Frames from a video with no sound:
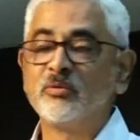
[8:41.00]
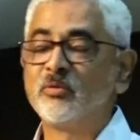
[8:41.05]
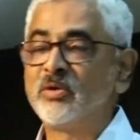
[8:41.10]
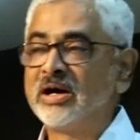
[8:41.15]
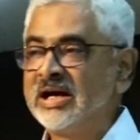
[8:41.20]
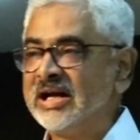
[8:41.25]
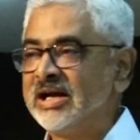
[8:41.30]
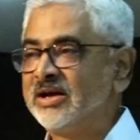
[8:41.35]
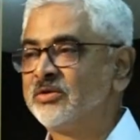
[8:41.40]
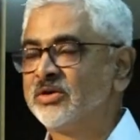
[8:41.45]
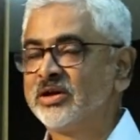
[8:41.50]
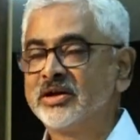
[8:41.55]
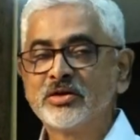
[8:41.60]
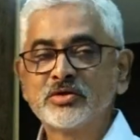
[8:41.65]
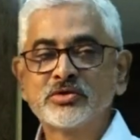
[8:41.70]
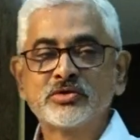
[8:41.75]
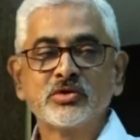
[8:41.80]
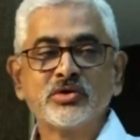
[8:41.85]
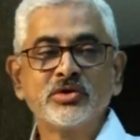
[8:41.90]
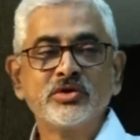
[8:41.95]
Why I wanted
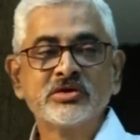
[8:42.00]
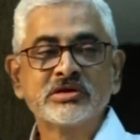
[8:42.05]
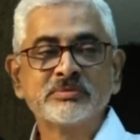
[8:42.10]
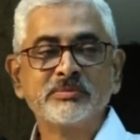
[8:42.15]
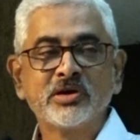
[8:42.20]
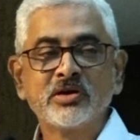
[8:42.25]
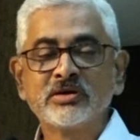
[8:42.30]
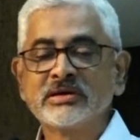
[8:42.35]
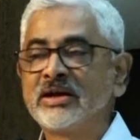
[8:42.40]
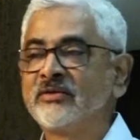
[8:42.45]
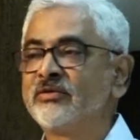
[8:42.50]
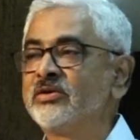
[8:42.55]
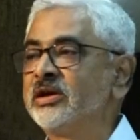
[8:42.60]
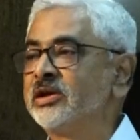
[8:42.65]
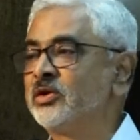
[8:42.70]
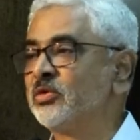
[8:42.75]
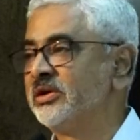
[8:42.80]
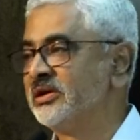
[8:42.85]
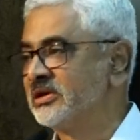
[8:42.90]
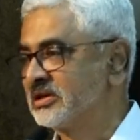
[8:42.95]
to show you is because I
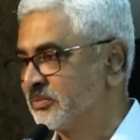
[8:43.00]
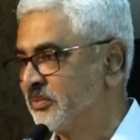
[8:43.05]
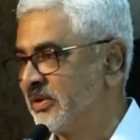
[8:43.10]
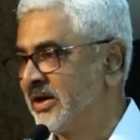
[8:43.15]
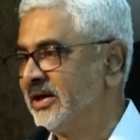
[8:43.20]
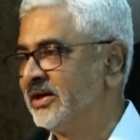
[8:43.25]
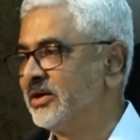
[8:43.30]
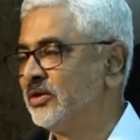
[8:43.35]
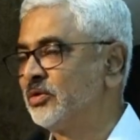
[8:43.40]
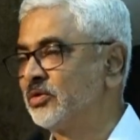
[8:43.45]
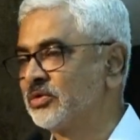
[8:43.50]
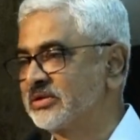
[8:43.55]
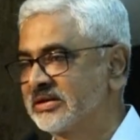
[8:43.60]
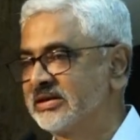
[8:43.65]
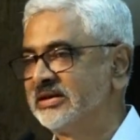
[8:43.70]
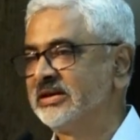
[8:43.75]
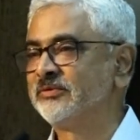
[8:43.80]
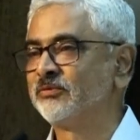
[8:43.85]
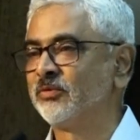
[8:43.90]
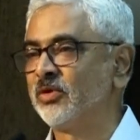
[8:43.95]
wanted to inspire you to
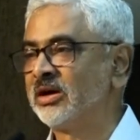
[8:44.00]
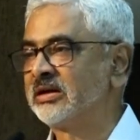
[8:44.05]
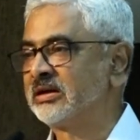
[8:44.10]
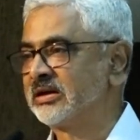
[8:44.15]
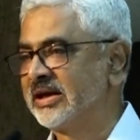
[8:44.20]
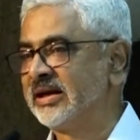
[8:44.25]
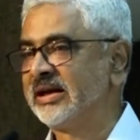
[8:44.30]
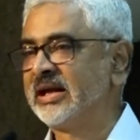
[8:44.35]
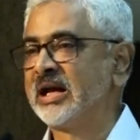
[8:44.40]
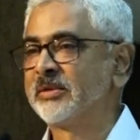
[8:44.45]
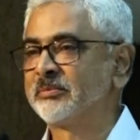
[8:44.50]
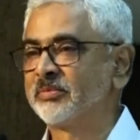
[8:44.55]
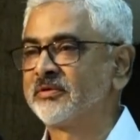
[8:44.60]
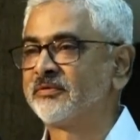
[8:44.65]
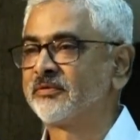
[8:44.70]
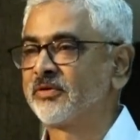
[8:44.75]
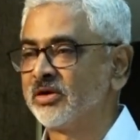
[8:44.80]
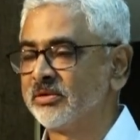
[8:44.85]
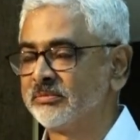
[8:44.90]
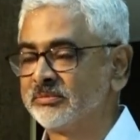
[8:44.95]
see what can
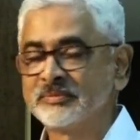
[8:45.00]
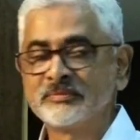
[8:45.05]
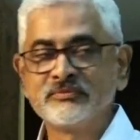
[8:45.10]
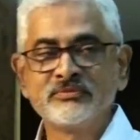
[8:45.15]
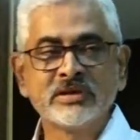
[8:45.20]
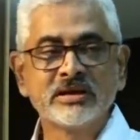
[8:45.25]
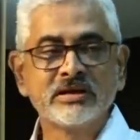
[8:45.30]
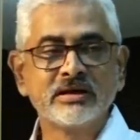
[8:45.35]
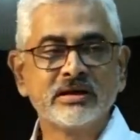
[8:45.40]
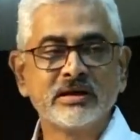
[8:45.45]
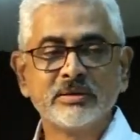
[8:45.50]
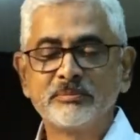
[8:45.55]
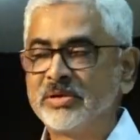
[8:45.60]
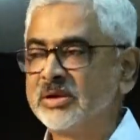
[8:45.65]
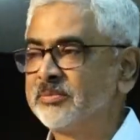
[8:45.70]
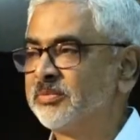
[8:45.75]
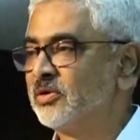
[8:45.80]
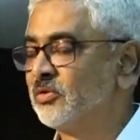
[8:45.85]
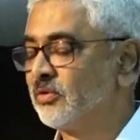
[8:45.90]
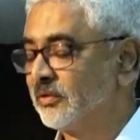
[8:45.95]
happen from uh,
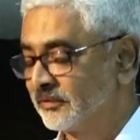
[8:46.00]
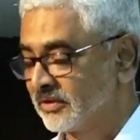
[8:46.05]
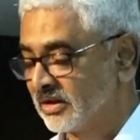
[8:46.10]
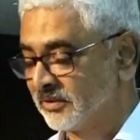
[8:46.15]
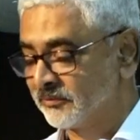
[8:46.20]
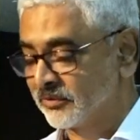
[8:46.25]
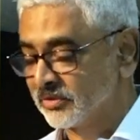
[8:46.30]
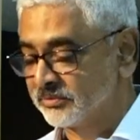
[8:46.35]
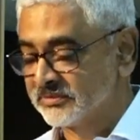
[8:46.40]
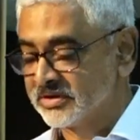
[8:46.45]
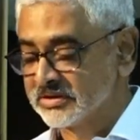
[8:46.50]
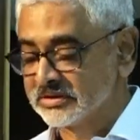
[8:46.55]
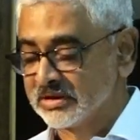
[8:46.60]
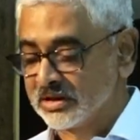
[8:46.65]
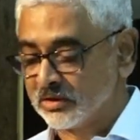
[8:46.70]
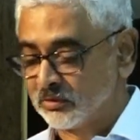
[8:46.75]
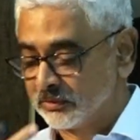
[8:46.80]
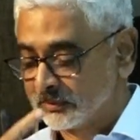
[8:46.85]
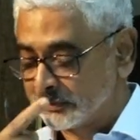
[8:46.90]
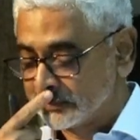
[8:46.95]
people who have come from this
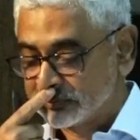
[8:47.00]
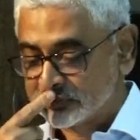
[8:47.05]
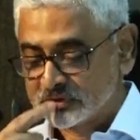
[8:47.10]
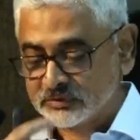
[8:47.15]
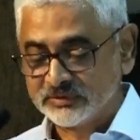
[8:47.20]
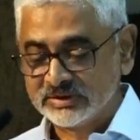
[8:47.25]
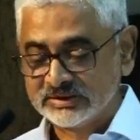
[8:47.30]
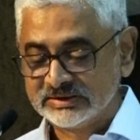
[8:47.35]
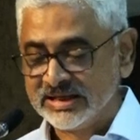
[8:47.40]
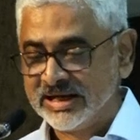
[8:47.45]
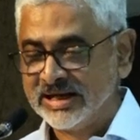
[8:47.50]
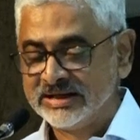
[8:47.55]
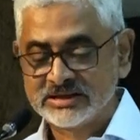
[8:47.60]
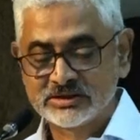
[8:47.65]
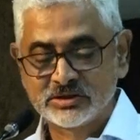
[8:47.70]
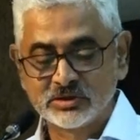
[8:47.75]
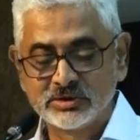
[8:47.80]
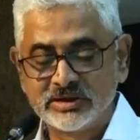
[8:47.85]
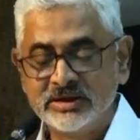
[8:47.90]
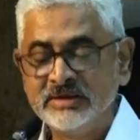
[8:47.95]
ground. So with that
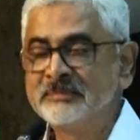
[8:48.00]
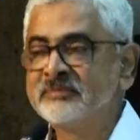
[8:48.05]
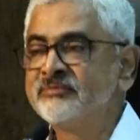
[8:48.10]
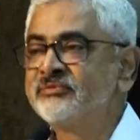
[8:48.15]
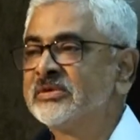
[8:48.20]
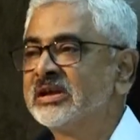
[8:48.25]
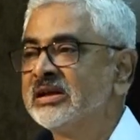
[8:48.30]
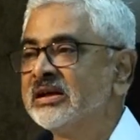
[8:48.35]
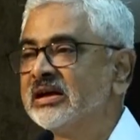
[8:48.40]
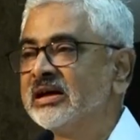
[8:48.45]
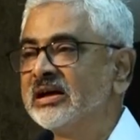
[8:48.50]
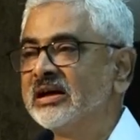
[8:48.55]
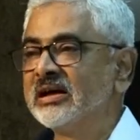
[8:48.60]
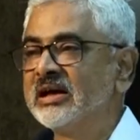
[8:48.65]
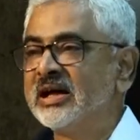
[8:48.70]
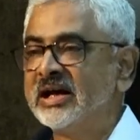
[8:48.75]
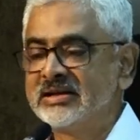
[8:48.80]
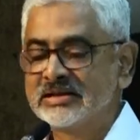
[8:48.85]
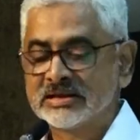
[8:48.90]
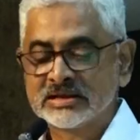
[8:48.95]
story,
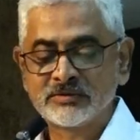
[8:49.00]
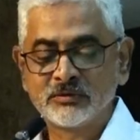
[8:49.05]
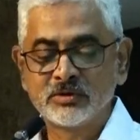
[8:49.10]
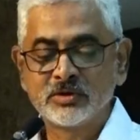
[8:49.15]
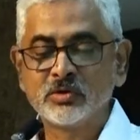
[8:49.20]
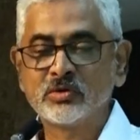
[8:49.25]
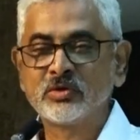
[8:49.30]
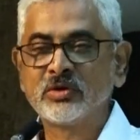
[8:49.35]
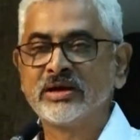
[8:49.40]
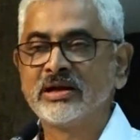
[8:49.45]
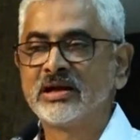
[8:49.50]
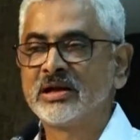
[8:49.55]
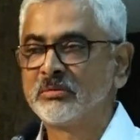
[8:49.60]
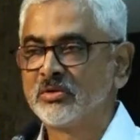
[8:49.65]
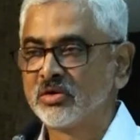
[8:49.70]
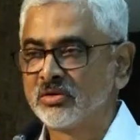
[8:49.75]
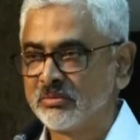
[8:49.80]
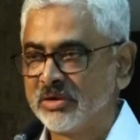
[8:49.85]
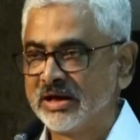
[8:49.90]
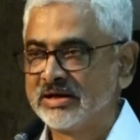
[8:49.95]
I just wanted to end
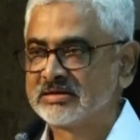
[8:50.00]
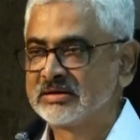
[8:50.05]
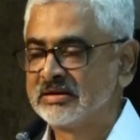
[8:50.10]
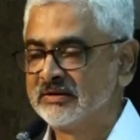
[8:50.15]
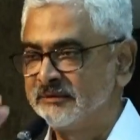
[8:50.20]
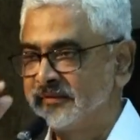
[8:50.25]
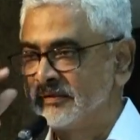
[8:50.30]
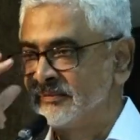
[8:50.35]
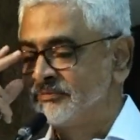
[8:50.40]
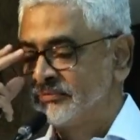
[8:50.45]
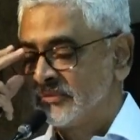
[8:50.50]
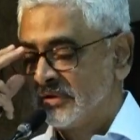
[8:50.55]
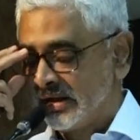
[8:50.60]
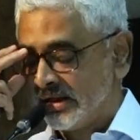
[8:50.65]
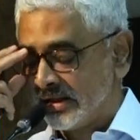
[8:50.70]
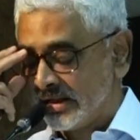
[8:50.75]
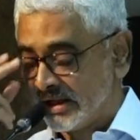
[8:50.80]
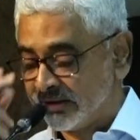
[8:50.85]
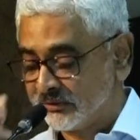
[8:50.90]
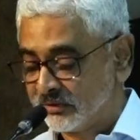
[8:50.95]
about myself
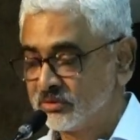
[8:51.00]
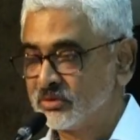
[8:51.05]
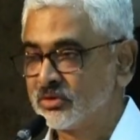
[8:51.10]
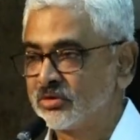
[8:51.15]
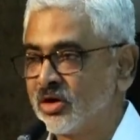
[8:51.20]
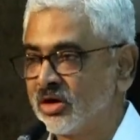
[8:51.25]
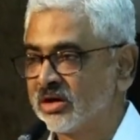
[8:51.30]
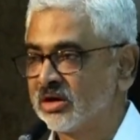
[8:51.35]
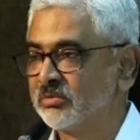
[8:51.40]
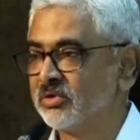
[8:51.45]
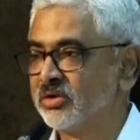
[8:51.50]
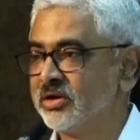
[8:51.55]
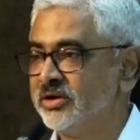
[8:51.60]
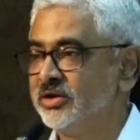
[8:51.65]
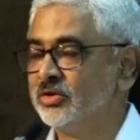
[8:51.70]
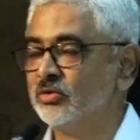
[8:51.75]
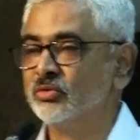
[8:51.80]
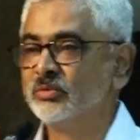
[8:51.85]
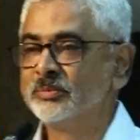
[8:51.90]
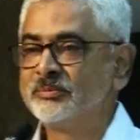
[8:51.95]
and I want to talk about
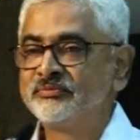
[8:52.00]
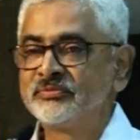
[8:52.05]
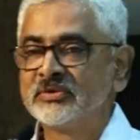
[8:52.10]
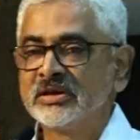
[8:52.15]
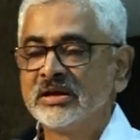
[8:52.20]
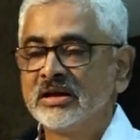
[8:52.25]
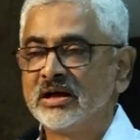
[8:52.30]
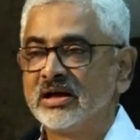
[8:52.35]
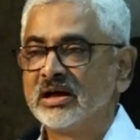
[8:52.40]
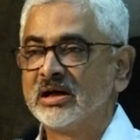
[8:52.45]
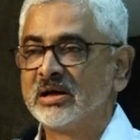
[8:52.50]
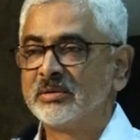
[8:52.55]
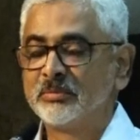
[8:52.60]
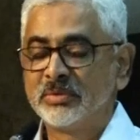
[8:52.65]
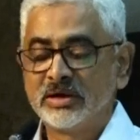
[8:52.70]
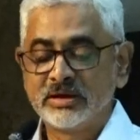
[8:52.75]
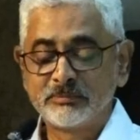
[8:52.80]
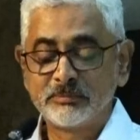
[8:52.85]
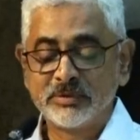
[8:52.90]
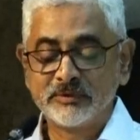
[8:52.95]
you.
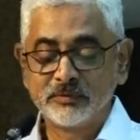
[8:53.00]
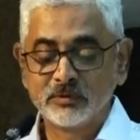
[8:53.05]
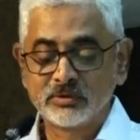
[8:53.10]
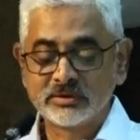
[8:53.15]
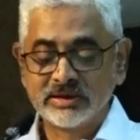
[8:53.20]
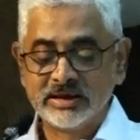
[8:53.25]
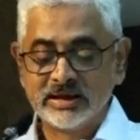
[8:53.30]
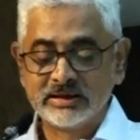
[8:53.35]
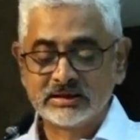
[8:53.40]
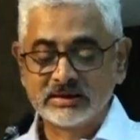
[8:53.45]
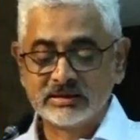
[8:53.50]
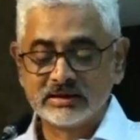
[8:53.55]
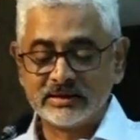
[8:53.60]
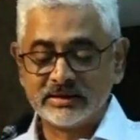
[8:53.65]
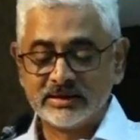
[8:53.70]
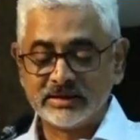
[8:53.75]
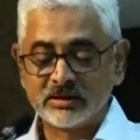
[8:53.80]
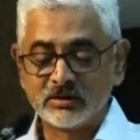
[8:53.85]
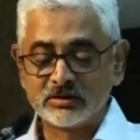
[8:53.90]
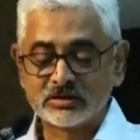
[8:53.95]
but before that,
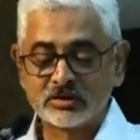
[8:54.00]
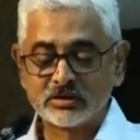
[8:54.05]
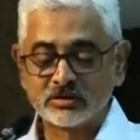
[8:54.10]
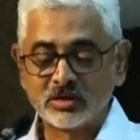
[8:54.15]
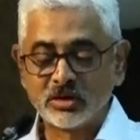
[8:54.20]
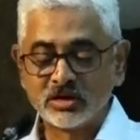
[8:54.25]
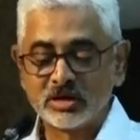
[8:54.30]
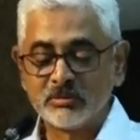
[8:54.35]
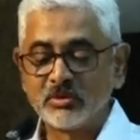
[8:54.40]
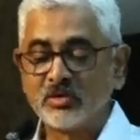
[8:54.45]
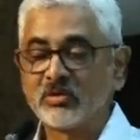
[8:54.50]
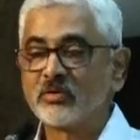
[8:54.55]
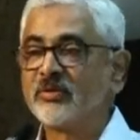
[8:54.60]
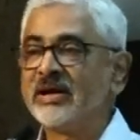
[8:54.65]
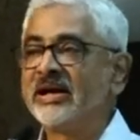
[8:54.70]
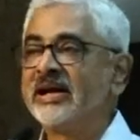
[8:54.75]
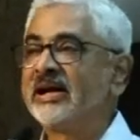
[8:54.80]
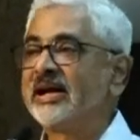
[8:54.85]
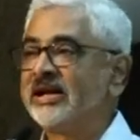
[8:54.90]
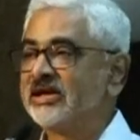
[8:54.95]
let's also talk about
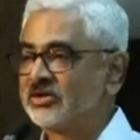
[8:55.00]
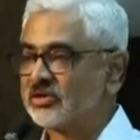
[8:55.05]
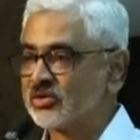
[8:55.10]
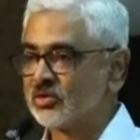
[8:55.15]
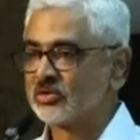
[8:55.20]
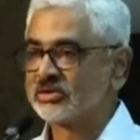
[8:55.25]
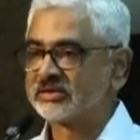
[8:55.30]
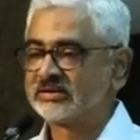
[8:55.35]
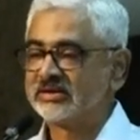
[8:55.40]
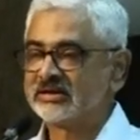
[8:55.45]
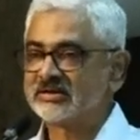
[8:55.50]
why I chose